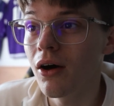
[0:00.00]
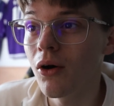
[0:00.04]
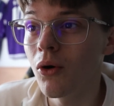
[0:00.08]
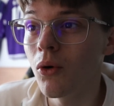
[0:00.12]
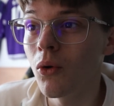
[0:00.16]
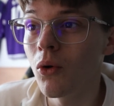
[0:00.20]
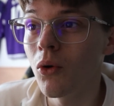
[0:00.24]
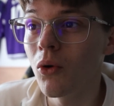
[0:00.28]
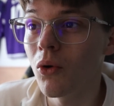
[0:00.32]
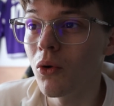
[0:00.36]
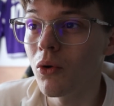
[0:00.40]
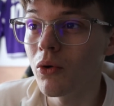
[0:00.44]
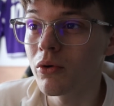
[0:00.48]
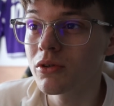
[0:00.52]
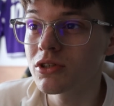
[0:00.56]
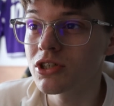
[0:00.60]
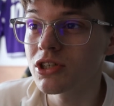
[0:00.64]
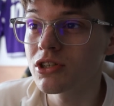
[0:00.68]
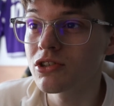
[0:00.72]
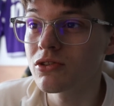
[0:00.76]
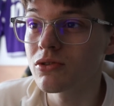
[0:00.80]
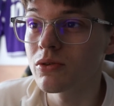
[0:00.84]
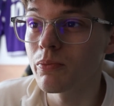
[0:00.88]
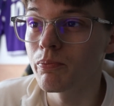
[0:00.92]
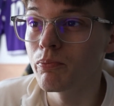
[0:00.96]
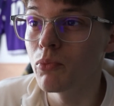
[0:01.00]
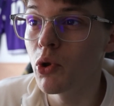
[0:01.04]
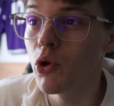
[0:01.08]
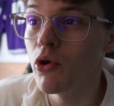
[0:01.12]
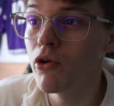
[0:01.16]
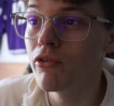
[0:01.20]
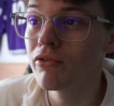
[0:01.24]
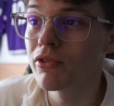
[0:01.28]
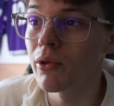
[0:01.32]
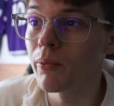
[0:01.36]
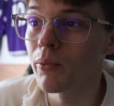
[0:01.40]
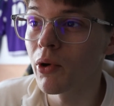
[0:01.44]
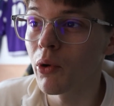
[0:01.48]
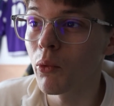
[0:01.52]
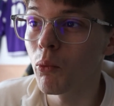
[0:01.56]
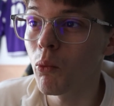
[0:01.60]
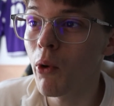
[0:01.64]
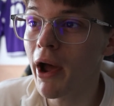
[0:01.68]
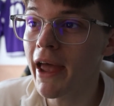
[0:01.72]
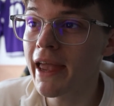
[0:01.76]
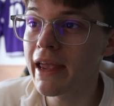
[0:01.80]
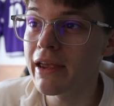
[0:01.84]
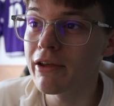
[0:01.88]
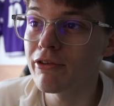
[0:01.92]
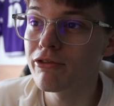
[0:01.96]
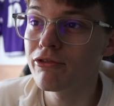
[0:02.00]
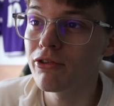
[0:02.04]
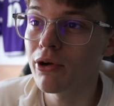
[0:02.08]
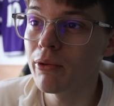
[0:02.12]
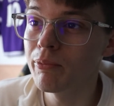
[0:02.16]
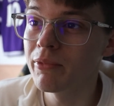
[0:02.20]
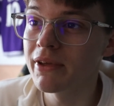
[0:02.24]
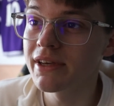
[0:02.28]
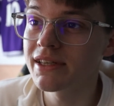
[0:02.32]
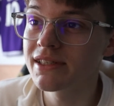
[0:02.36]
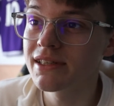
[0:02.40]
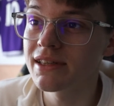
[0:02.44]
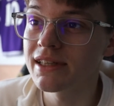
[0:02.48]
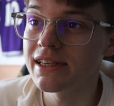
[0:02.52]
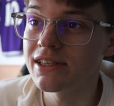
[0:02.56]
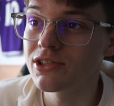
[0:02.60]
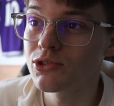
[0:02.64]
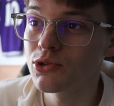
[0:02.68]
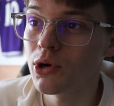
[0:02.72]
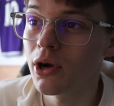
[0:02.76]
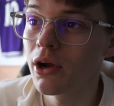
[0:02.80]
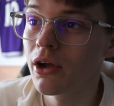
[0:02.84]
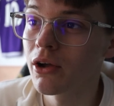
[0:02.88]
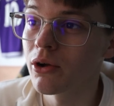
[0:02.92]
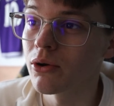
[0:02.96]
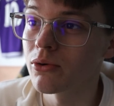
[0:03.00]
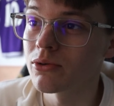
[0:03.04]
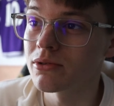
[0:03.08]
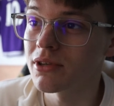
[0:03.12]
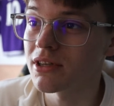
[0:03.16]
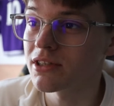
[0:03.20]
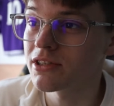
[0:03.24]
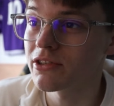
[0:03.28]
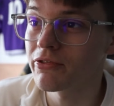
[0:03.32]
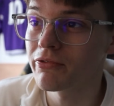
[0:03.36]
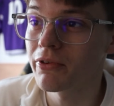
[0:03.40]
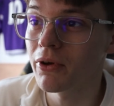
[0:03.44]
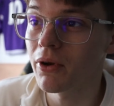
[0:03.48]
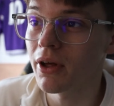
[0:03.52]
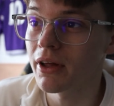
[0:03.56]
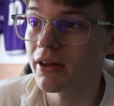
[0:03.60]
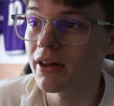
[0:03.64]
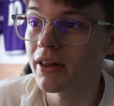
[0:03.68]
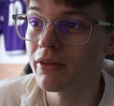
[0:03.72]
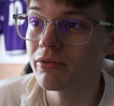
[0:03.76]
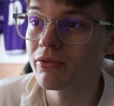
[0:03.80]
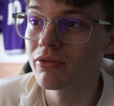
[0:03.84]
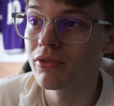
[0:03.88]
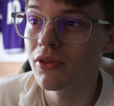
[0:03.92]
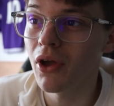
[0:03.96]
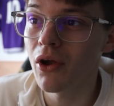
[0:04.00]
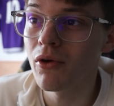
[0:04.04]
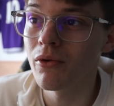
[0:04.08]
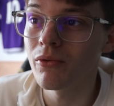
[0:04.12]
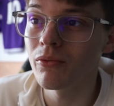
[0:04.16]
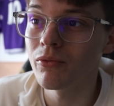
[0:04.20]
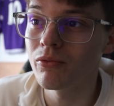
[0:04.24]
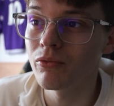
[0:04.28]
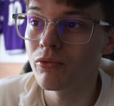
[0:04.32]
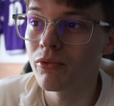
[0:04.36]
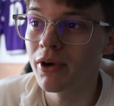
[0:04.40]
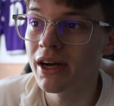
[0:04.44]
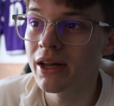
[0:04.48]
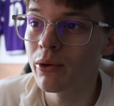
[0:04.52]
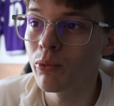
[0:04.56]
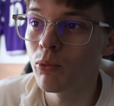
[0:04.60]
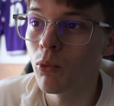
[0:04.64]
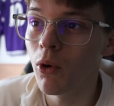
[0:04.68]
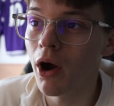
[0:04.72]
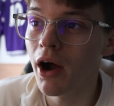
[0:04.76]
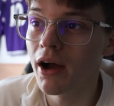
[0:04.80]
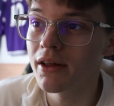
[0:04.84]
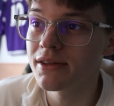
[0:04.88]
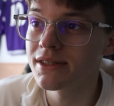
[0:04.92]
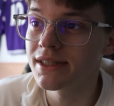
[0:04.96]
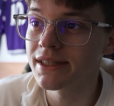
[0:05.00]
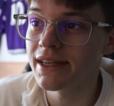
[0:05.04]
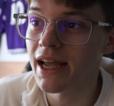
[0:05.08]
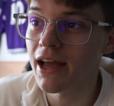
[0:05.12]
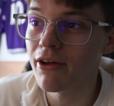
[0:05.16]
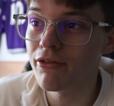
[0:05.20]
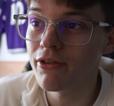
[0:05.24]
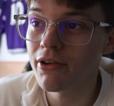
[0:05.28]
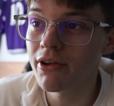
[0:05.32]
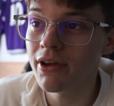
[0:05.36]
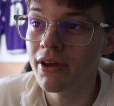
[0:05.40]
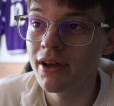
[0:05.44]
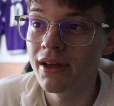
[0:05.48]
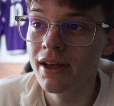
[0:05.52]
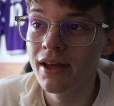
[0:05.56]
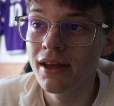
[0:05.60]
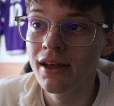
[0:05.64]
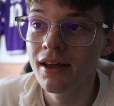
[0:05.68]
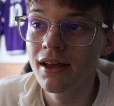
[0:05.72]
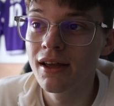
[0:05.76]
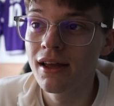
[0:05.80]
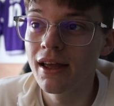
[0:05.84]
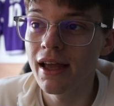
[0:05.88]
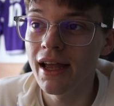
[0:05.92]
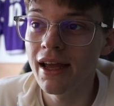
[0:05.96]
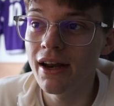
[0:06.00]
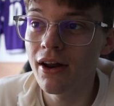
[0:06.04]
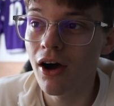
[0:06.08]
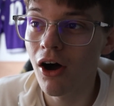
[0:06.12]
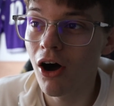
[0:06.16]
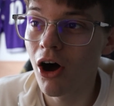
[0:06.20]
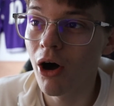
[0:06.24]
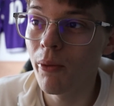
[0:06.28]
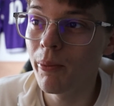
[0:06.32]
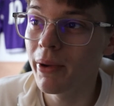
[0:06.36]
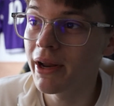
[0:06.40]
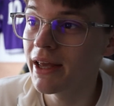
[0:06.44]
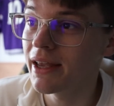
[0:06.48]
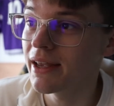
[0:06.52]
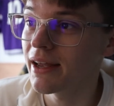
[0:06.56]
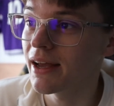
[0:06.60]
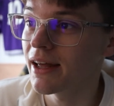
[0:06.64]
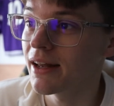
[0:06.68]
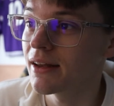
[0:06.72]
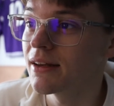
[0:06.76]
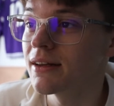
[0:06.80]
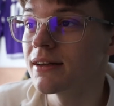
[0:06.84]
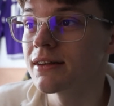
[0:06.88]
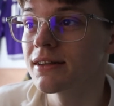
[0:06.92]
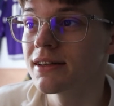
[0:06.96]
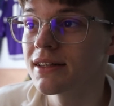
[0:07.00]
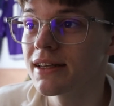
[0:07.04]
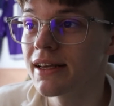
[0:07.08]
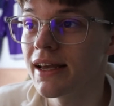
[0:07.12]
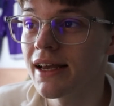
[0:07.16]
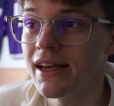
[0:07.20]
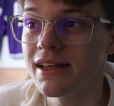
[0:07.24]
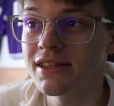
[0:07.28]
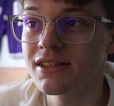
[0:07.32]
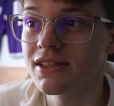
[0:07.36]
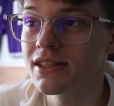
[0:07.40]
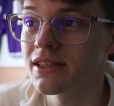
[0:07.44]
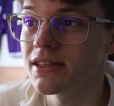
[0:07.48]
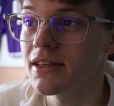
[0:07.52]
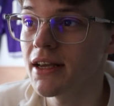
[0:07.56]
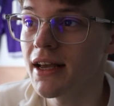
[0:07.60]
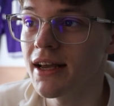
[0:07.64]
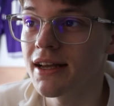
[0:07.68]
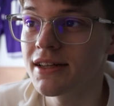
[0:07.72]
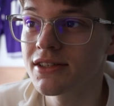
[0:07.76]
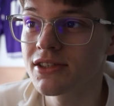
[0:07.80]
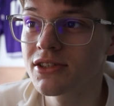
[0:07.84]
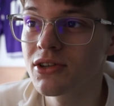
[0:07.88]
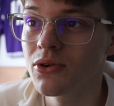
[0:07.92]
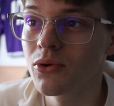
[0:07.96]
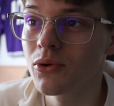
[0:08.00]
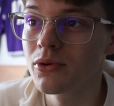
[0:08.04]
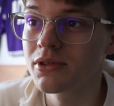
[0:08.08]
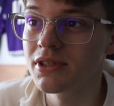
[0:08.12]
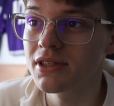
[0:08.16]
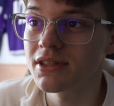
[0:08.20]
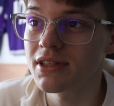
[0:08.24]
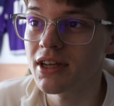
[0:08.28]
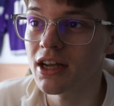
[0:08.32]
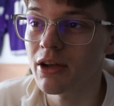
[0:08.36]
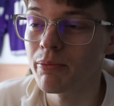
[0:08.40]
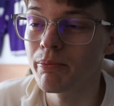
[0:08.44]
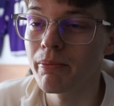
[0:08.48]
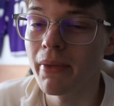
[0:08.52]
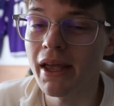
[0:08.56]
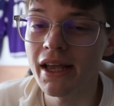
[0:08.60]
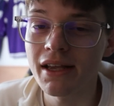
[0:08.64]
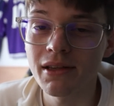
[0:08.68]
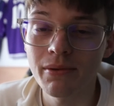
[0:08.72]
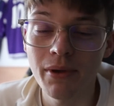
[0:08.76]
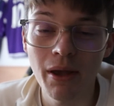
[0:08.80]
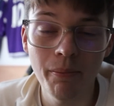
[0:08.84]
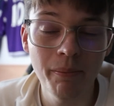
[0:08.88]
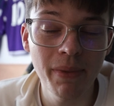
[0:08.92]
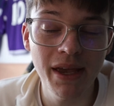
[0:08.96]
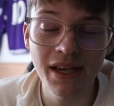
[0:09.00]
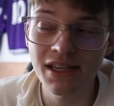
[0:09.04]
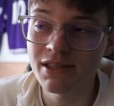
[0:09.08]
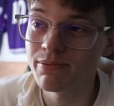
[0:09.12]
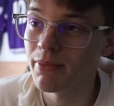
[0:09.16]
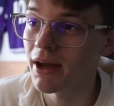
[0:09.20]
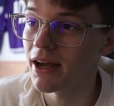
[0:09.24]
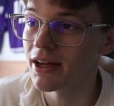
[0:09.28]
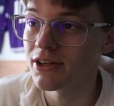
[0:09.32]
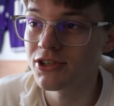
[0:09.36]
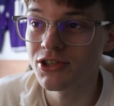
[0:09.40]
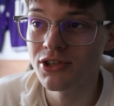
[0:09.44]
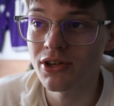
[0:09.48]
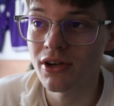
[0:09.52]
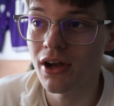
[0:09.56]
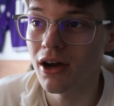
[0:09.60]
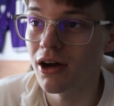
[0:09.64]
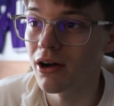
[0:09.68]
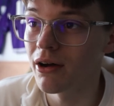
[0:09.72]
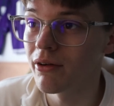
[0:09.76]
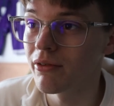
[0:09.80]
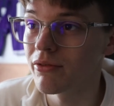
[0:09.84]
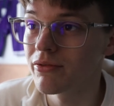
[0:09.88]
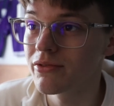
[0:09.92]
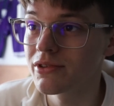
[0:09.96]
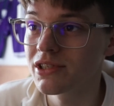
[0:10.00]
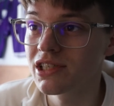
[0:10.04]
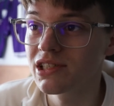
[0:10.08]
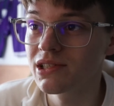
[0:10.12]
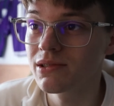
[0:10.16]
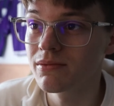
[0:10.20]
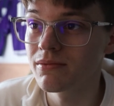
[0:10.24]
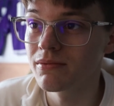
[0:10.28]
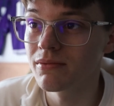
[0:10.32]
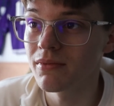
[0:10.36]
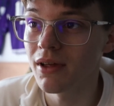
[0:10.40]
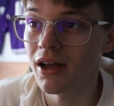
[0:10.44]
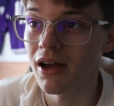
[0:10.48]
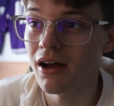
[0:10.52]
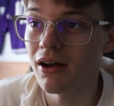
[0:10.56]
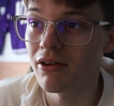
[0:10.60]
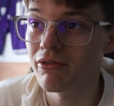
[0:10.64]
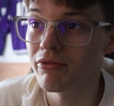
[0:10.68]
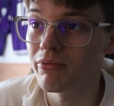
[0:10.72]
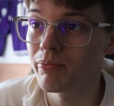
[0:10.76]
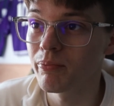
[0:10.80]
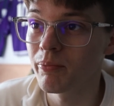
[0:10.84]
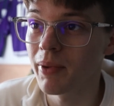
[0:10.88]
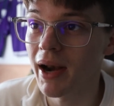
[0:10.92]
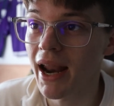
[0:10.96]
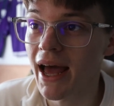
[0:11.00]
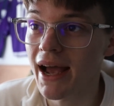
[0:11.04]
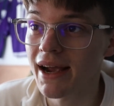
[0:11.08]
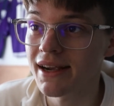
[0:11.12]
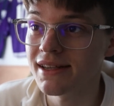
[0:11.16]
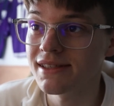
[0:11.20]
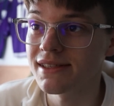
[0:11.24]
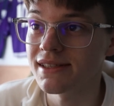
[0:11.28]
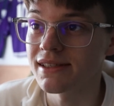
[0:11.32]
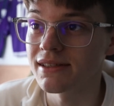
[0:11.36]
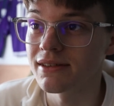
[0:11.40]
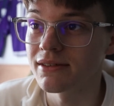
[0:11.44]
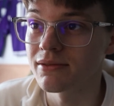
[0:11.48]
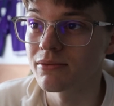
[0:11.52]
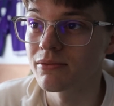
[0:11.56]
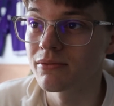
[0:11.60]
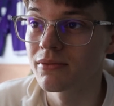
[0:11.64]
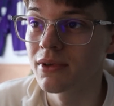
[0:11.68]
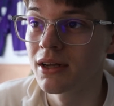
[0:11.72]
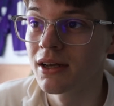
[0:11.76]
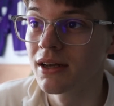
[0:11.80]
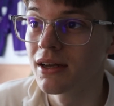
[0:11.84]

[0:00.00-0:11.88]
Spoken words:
or just move them away from these triangles. I just feel like they don't really work together in harmony, and then it just causes like a mix match of blacks, and